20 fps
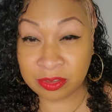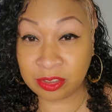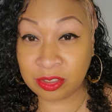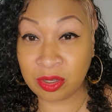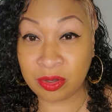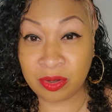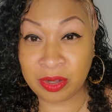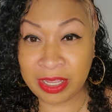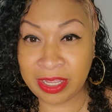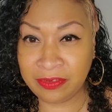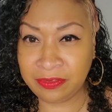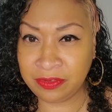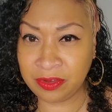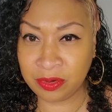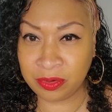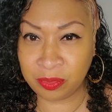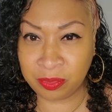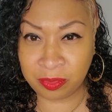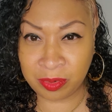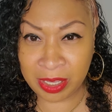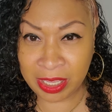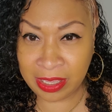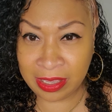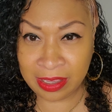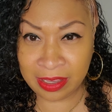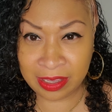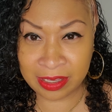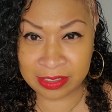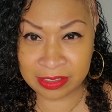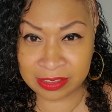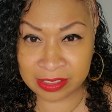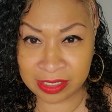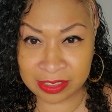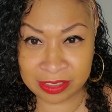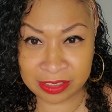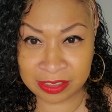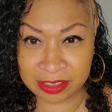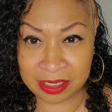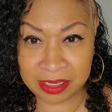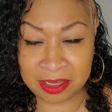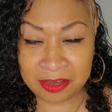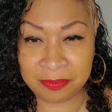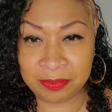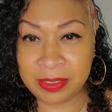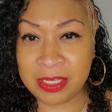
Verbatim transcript: So if you're weak and sensitive,